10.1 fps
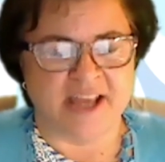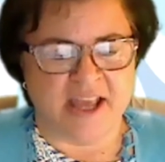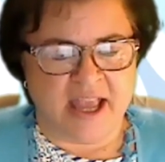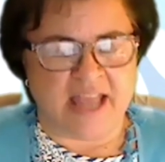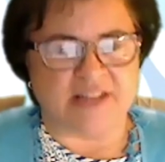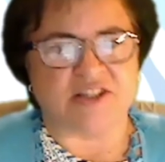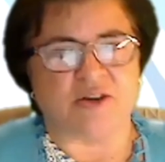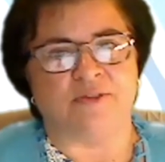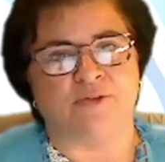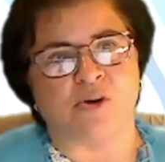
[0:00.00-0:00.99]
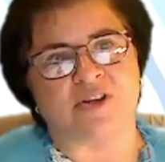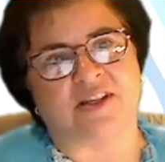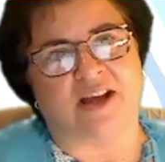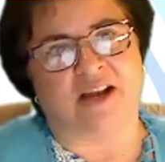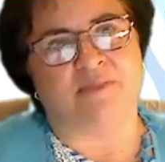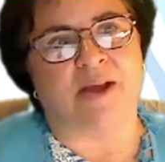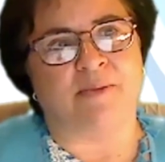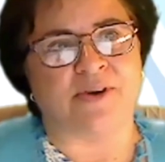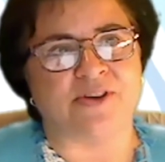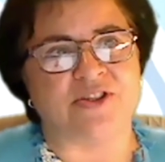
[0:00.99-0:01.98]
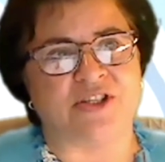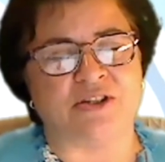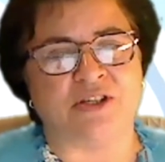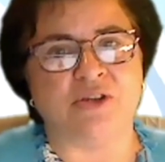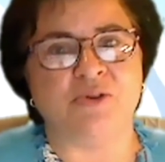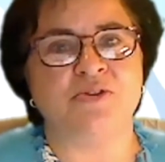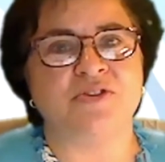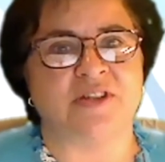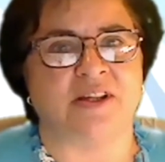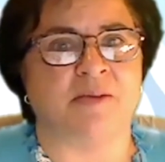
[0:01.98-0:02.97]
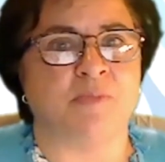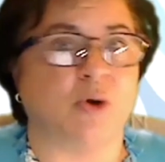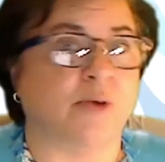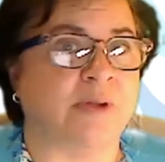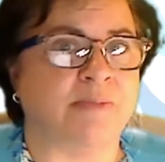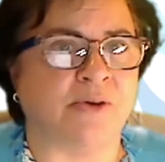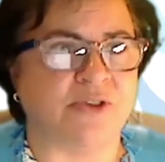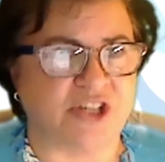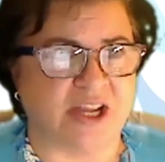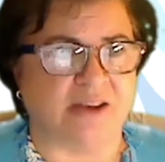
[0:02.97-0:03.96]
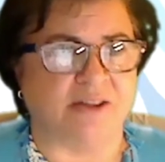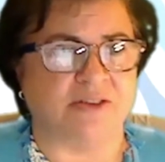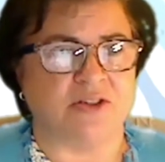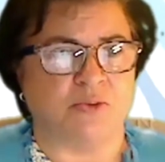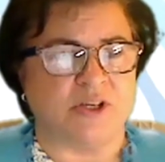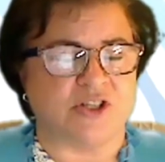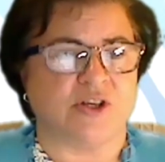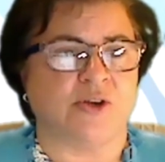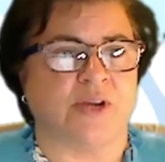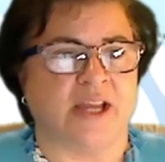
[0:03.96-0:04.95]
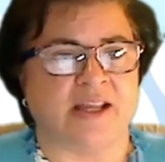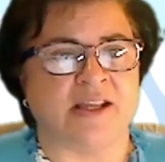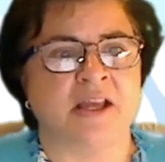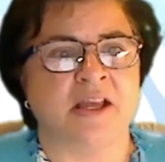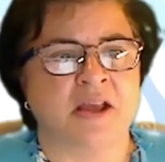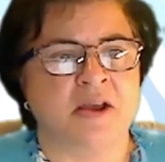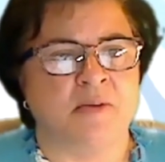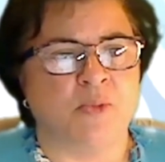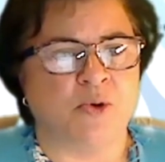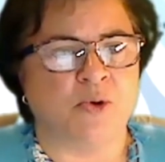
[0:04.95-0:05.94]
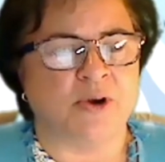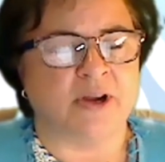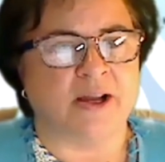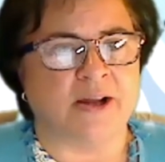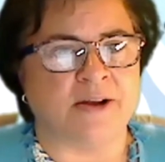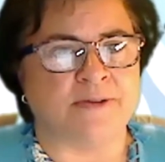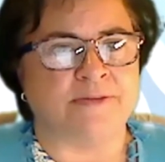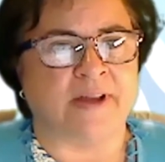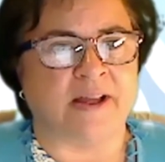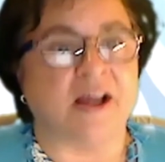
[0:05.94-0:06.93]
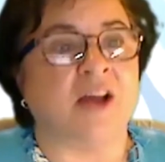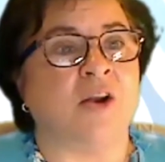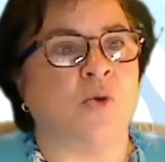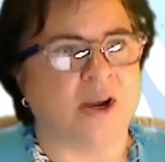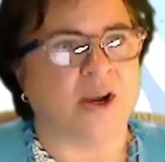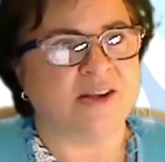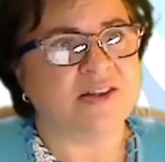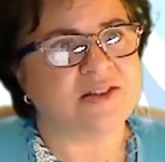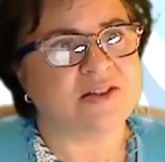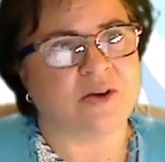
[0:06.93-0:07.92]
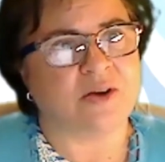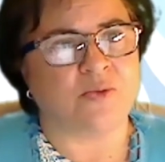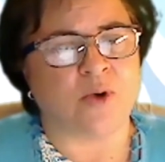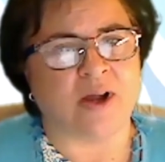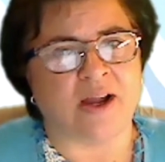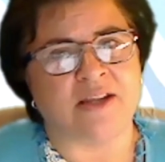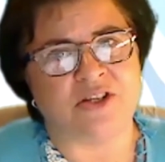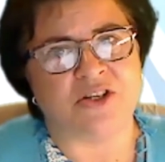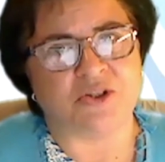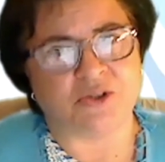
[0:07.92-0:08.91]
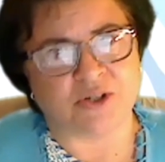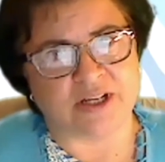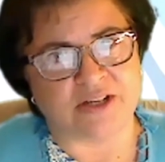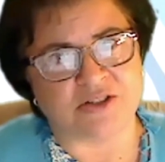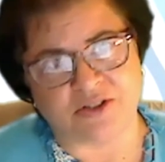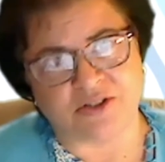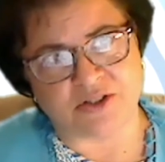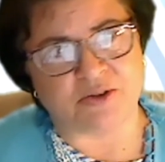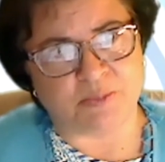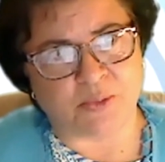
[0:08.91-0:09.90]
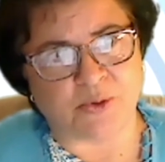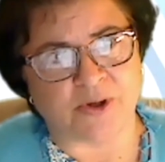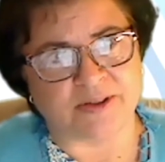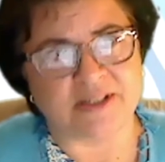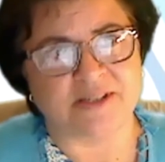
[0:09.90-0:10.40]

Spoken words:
And so it forced a lot of members to use more remote channels, which created more of an awareness of why digital credentials are so important.